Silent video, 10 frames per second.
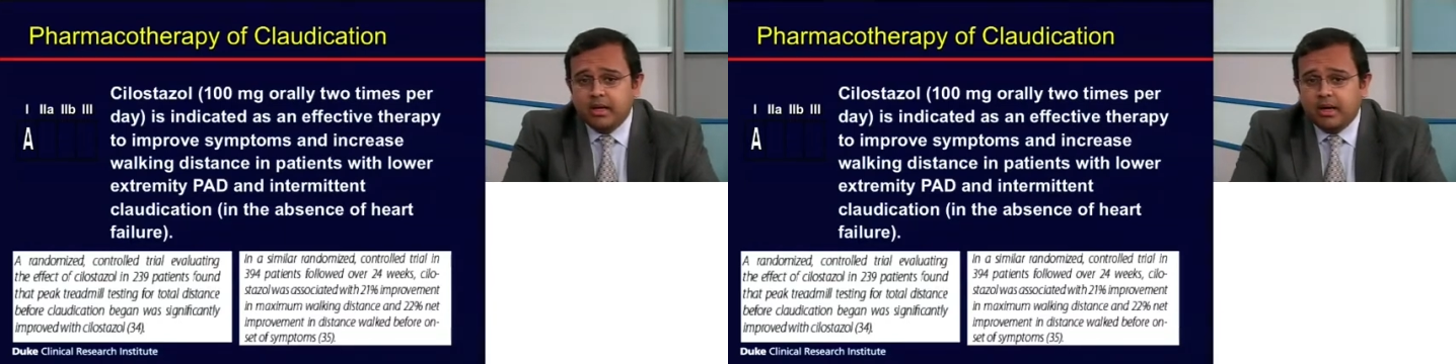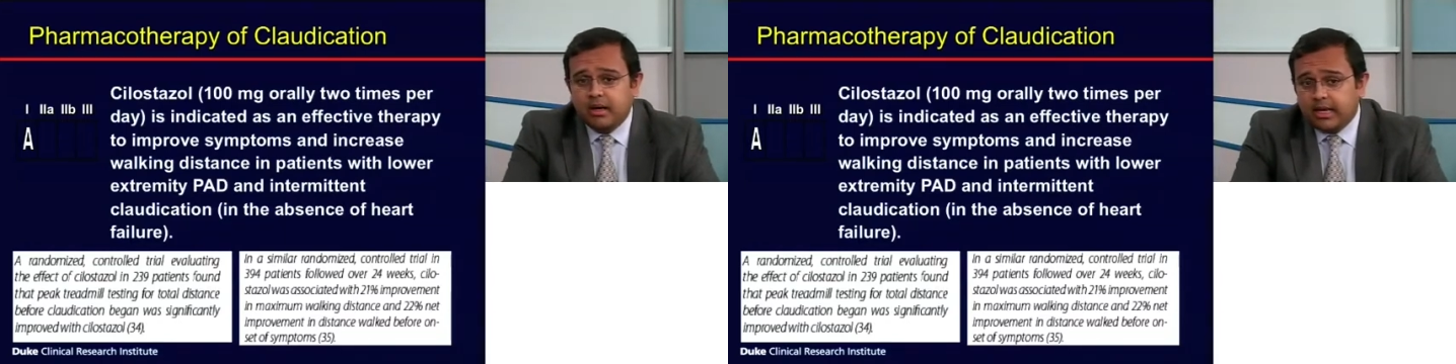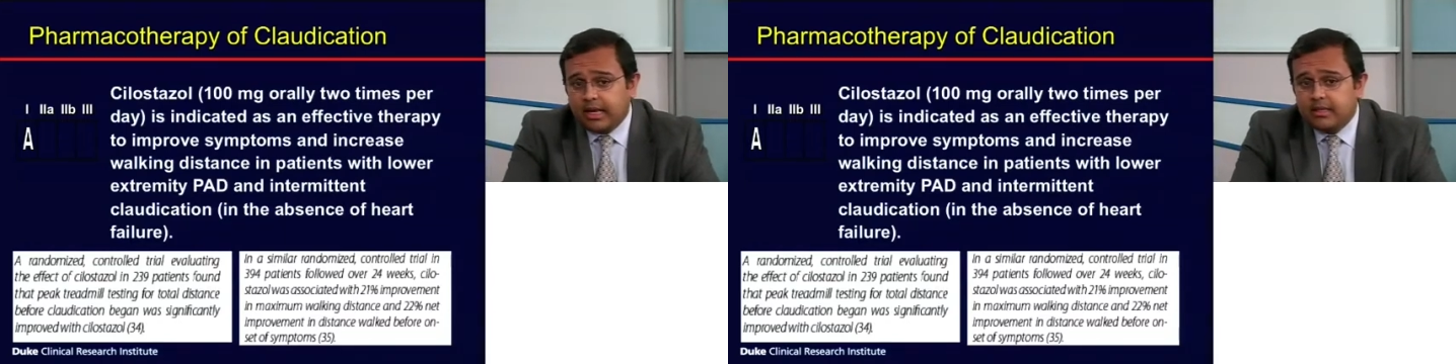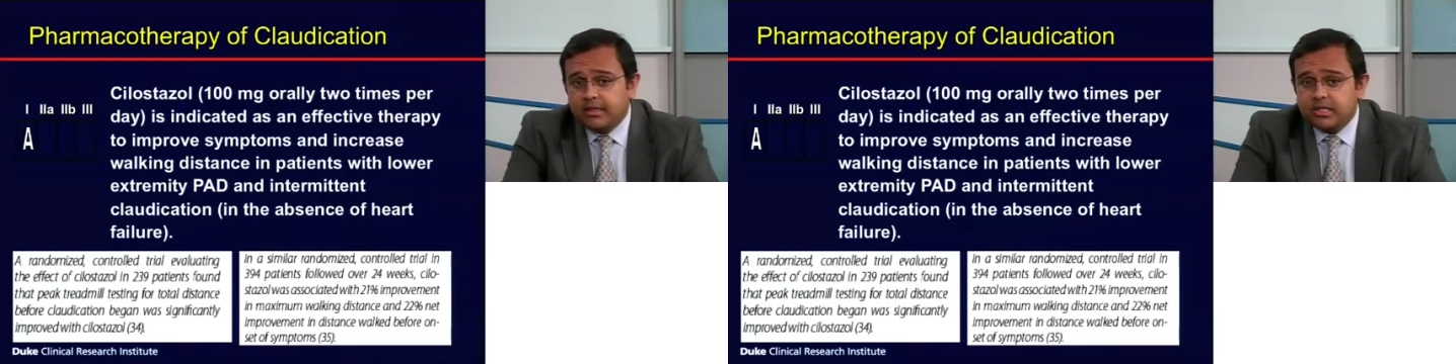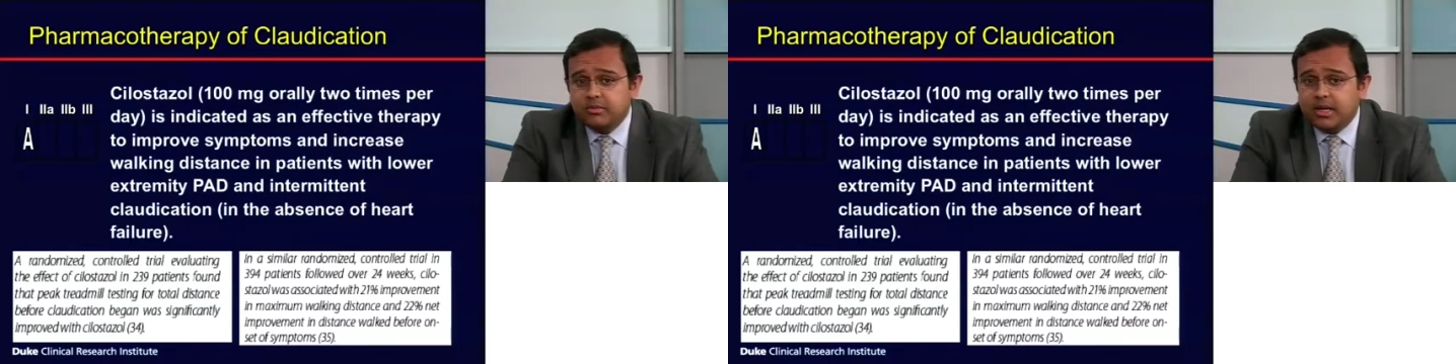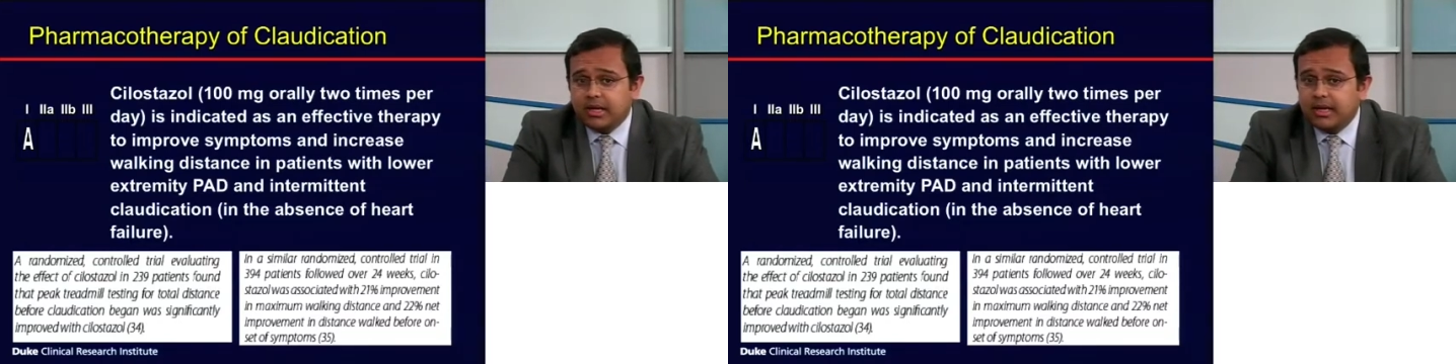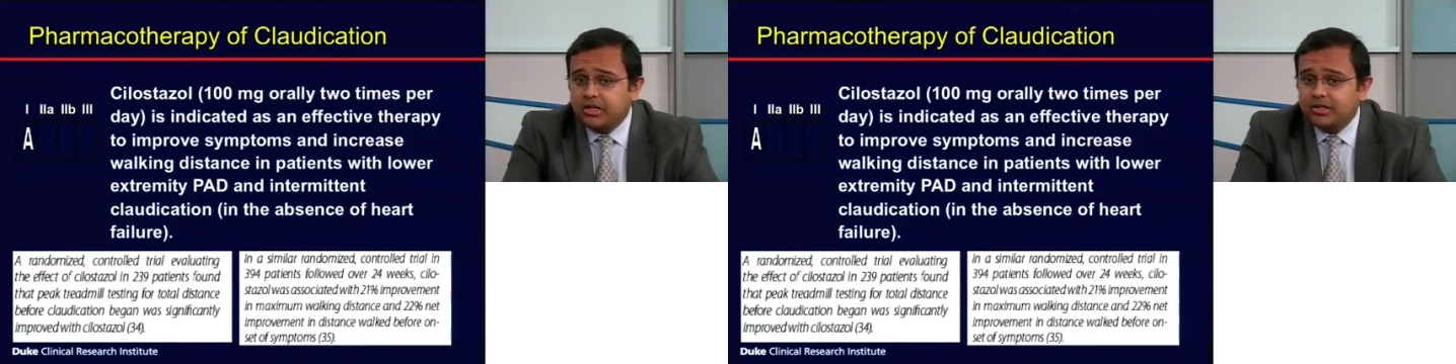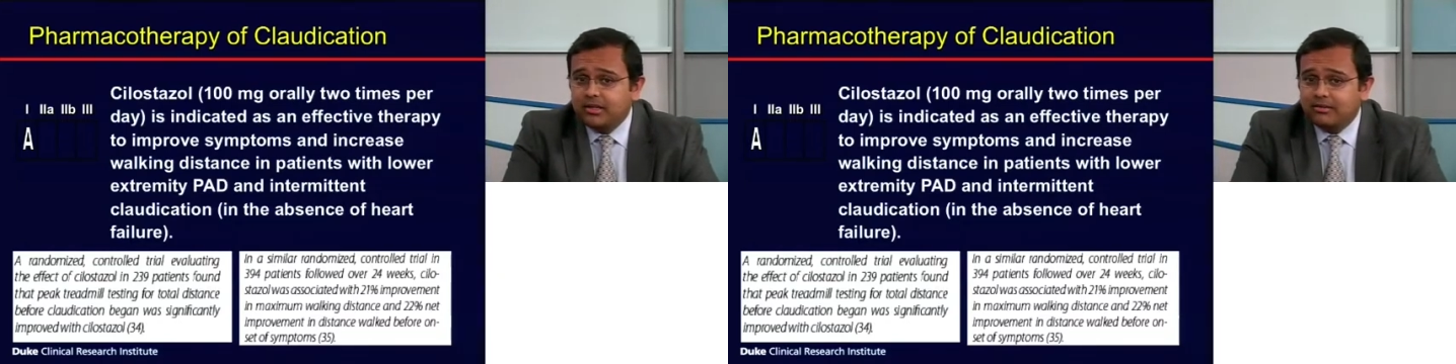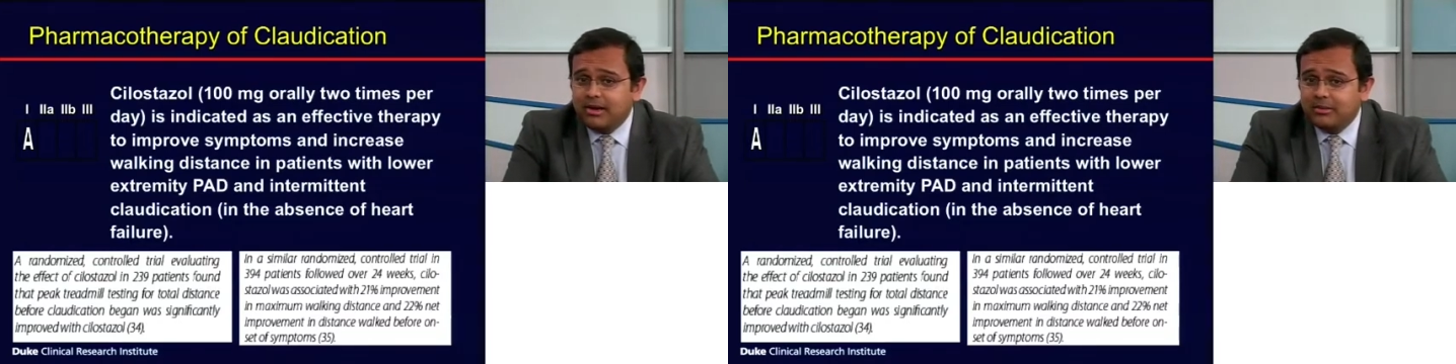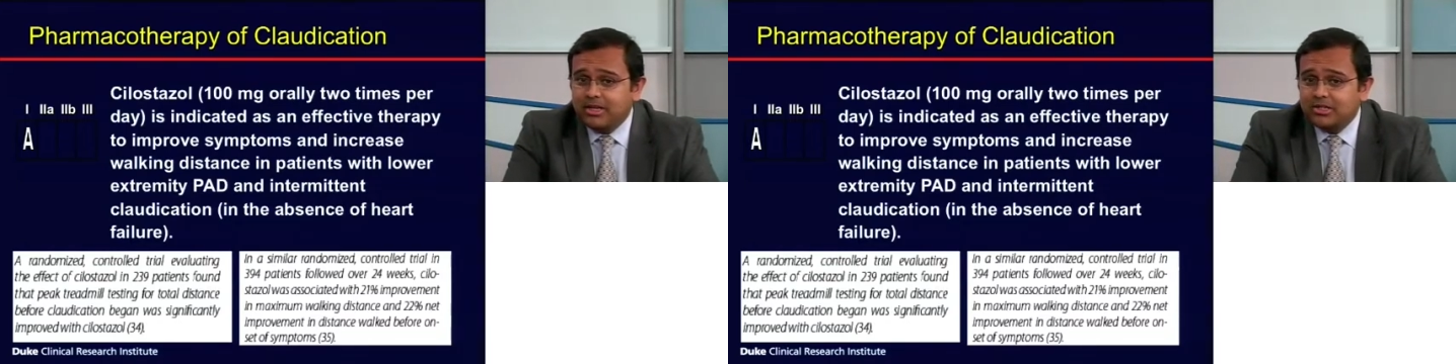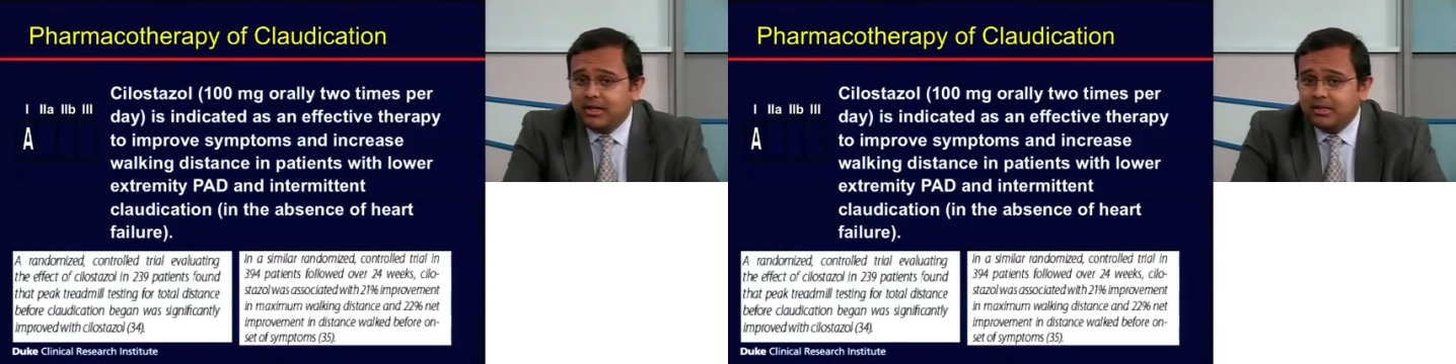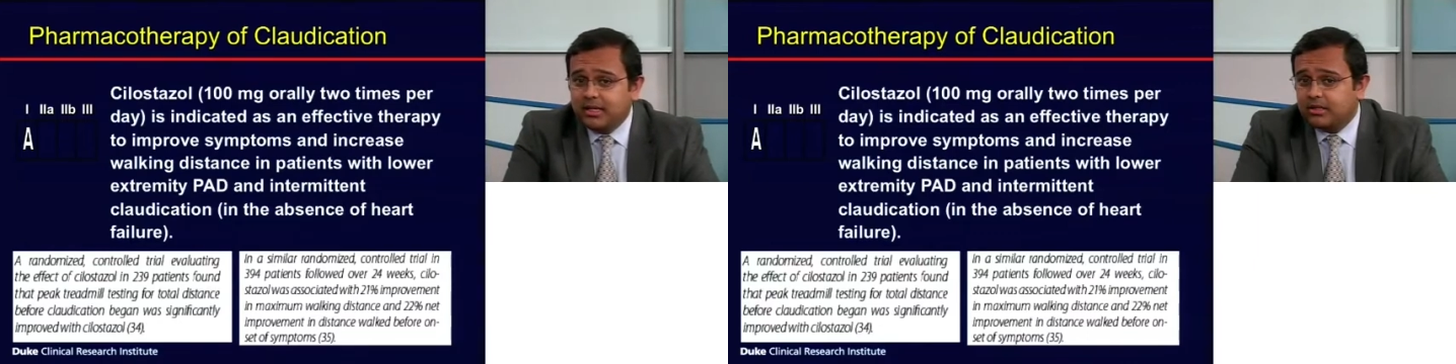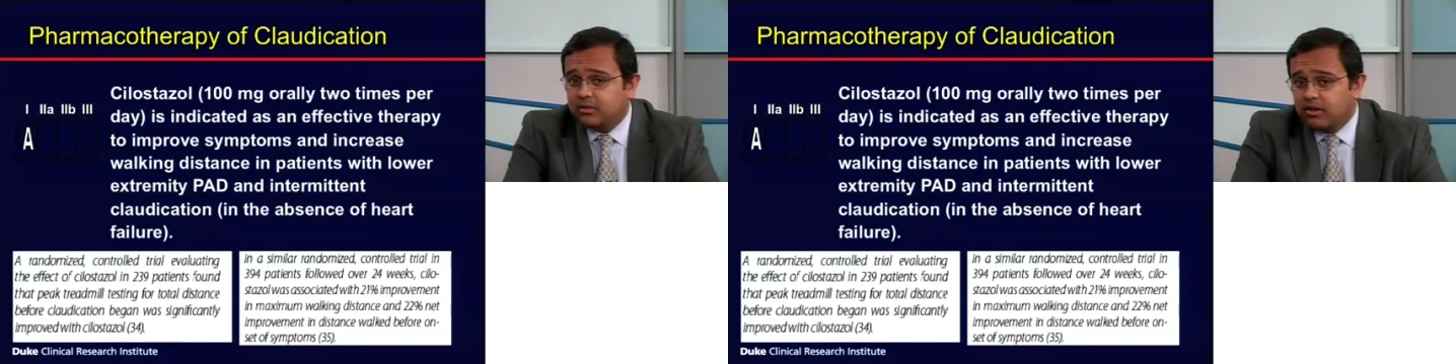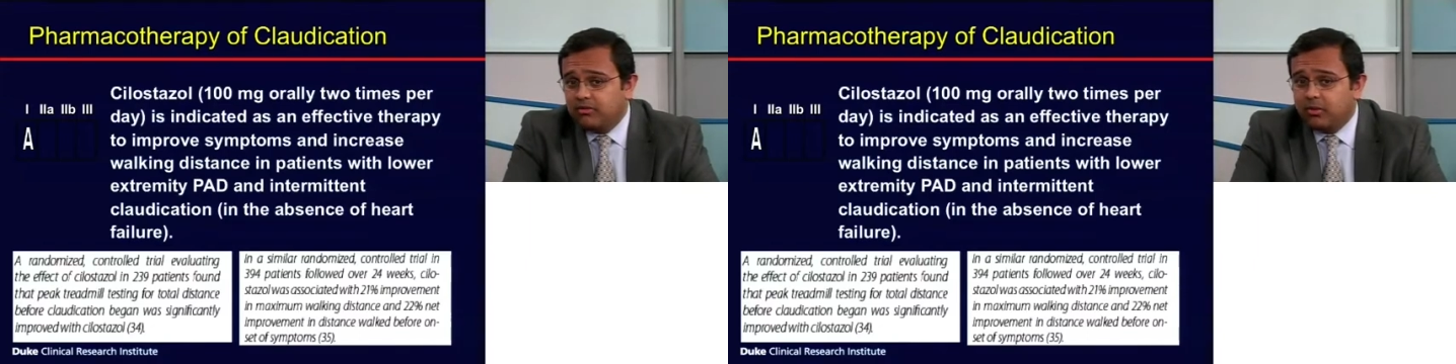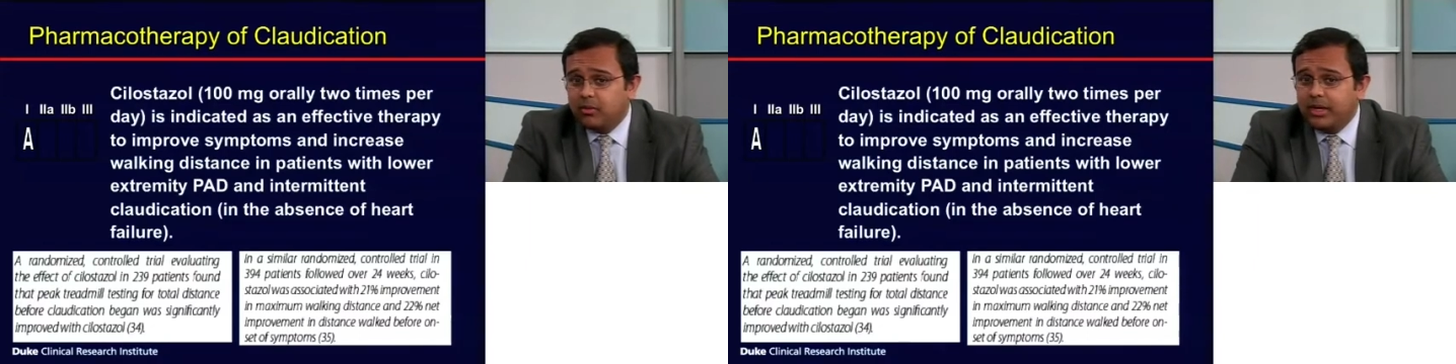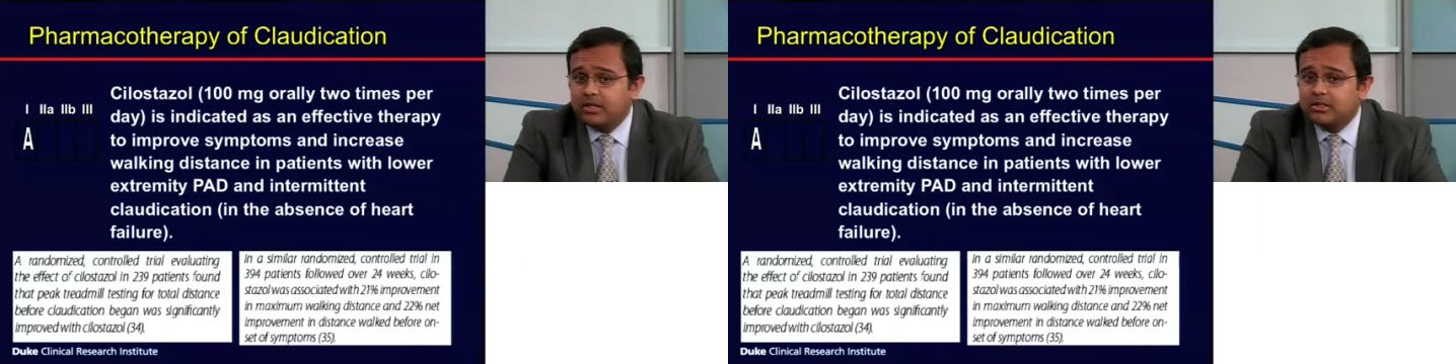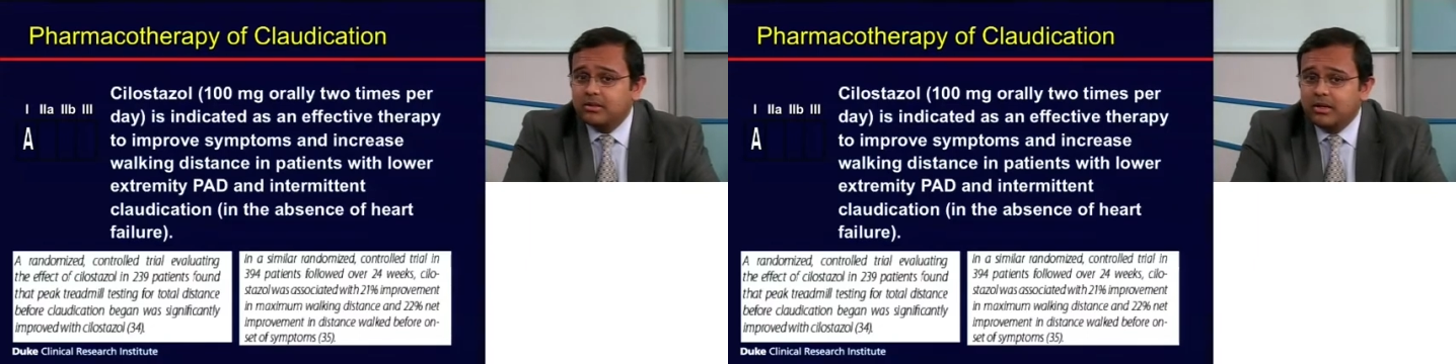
Again, this medication in randomized trial data, 24 weeks,